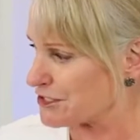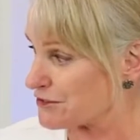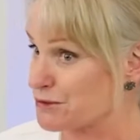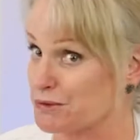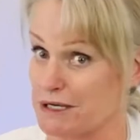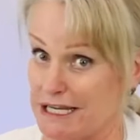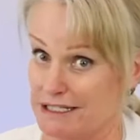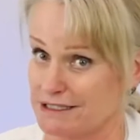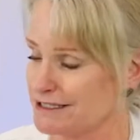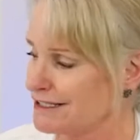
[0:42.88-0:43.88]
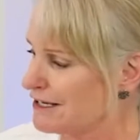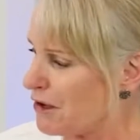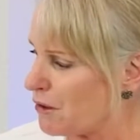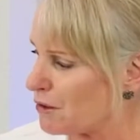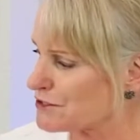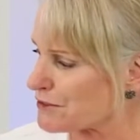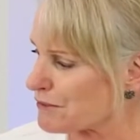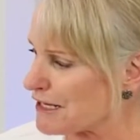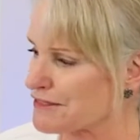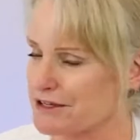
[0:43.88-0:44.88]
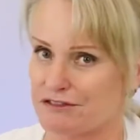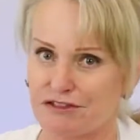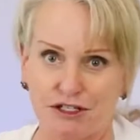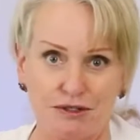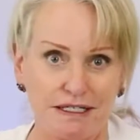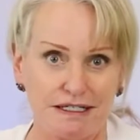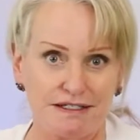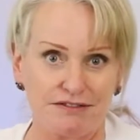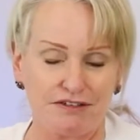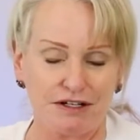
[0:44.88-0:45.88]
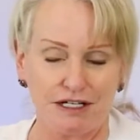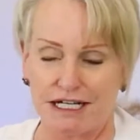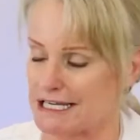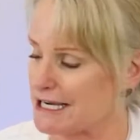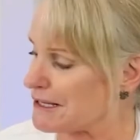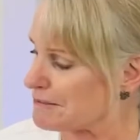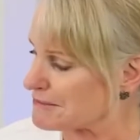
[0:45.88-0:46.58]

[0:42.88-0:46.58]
which is great, holds it right there for you, and it's very